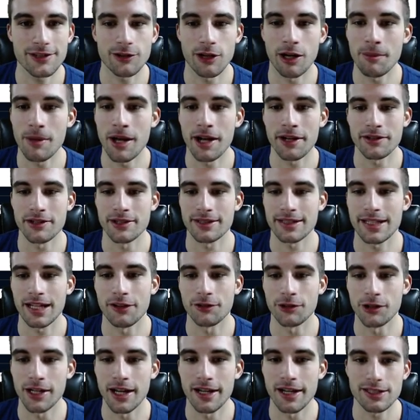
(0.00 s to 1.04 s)
so I'm not just
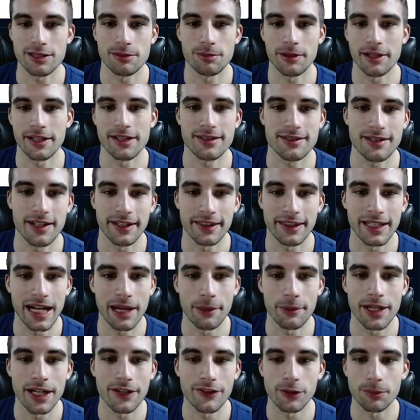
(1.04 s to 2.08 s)
telling you guys to play a site that I
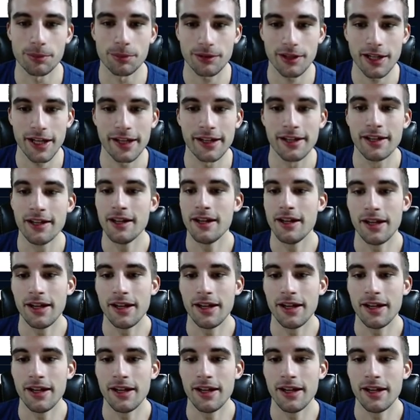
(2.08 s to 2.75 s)
would never play.